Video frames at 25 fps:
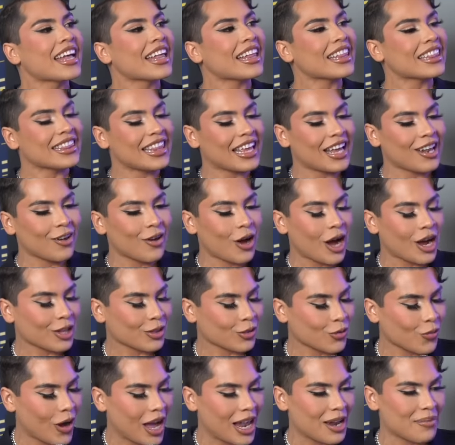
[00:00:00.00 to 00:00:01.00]
de lo
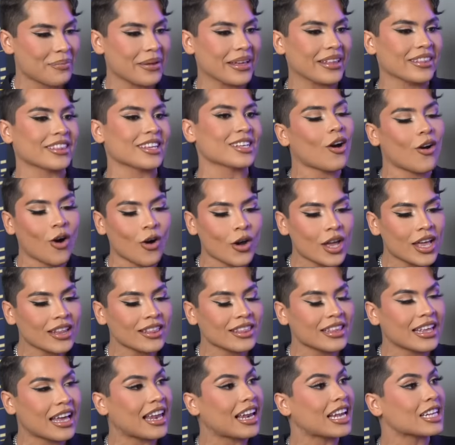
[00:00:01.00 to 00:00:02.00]
actualmente. Hoy
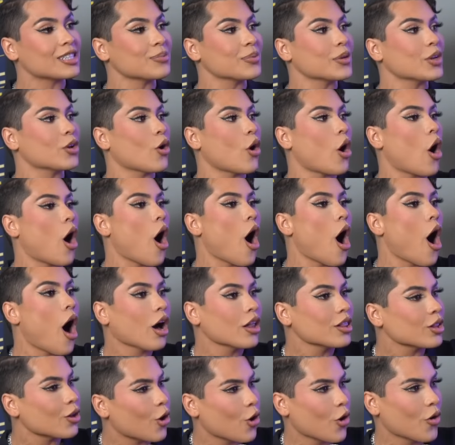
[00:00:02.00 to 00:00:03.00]
en día las miro
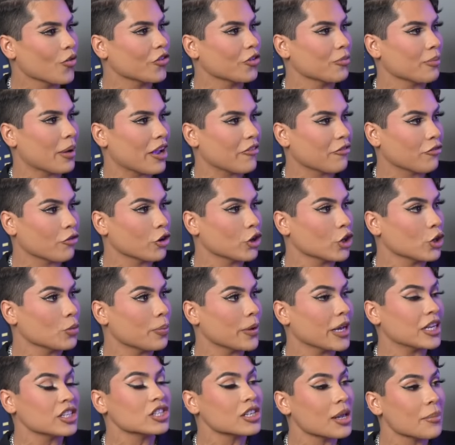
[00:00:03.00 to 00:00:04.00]
all over my For You
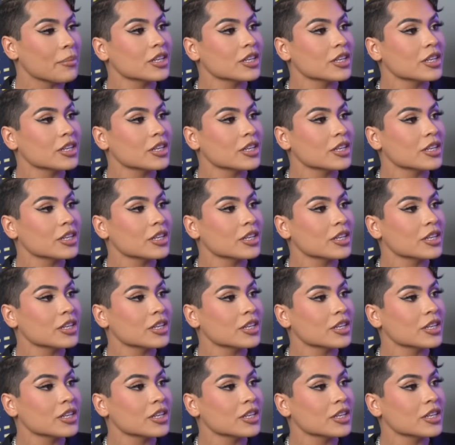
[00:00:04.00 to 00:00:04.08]
page.